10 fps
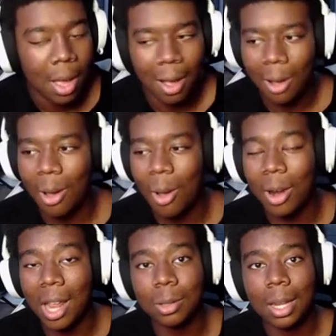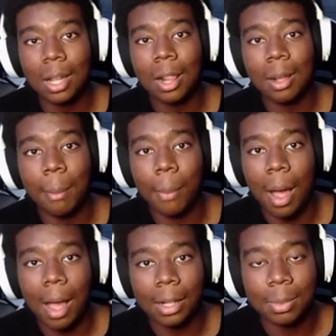Oh, that's what they call him,
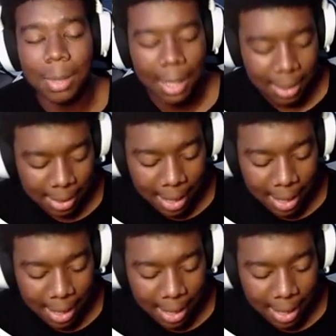Box, because he